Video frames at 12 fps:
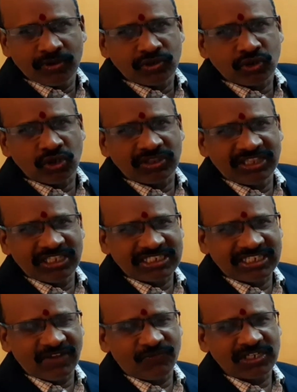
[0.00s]
So
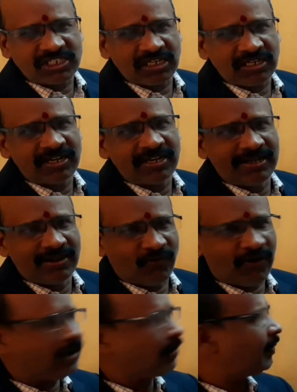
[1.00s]
this definition
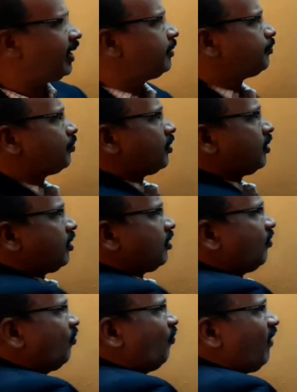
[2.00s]
defined by
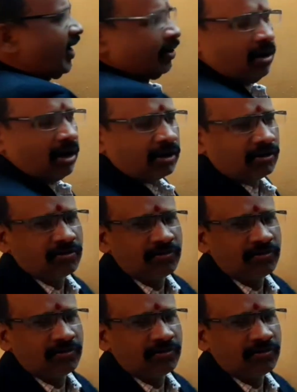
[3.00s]
Van Horn.